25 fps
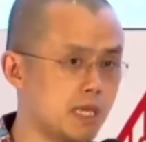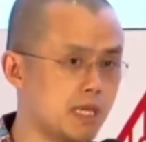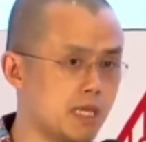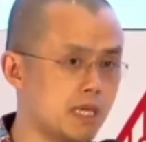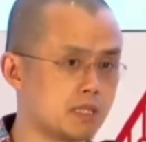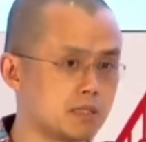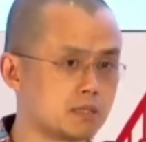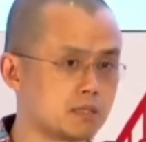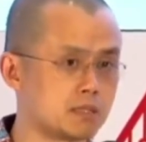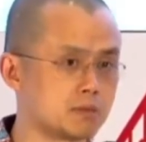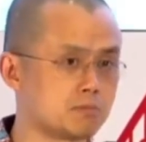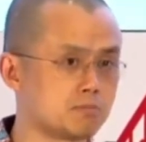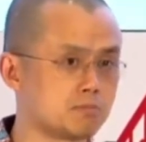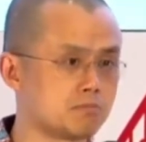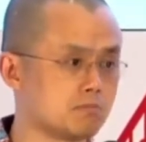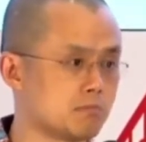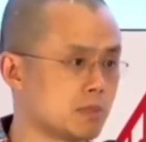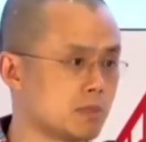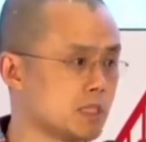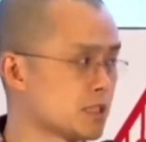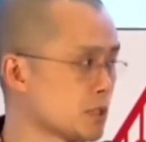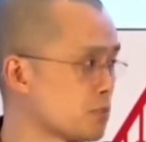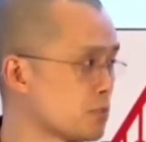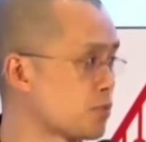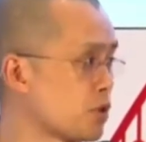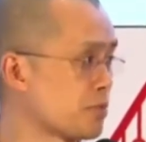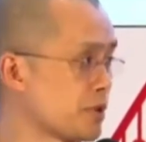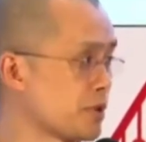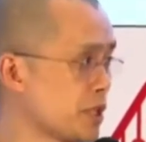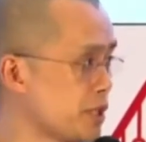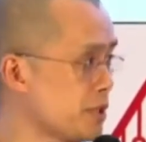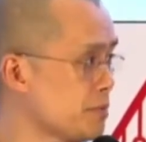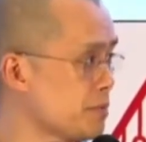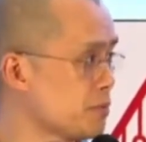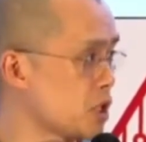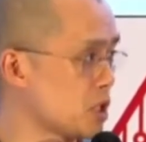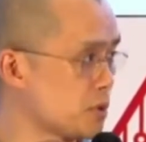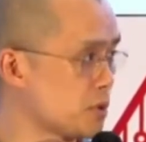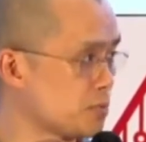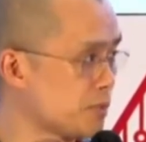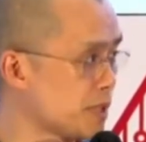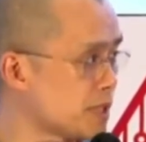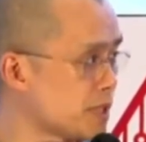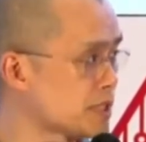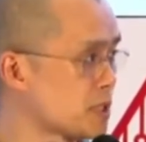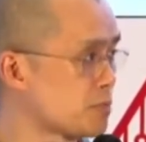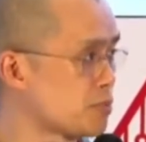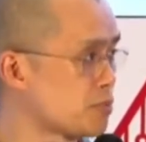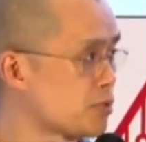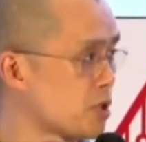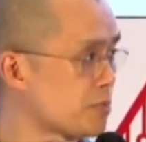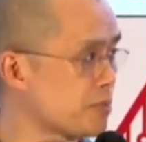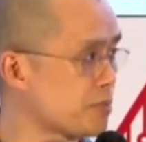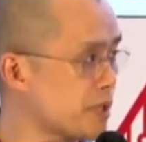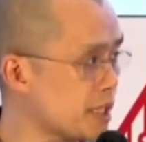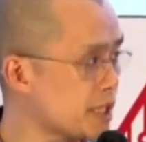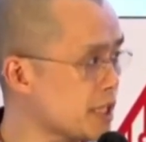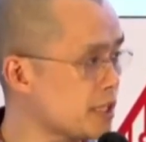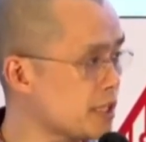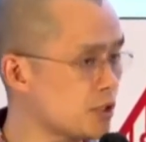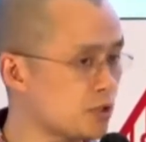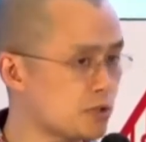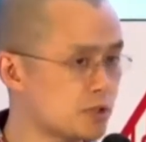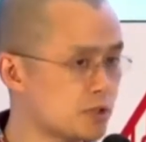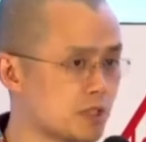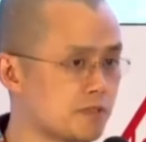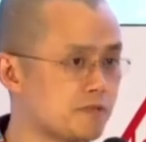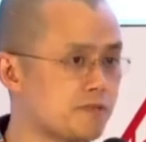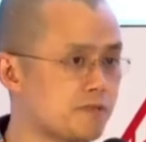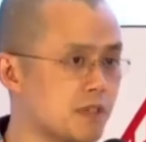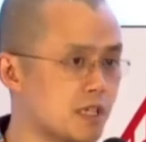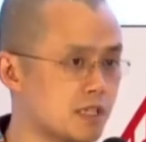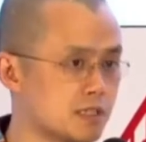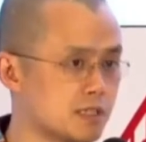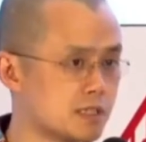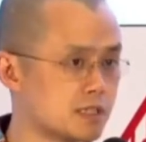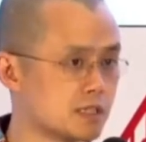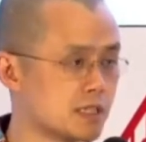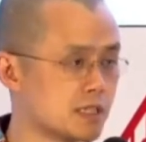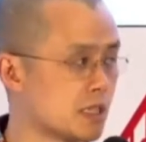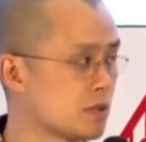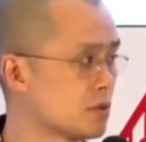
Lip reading: is misappropriating user funds.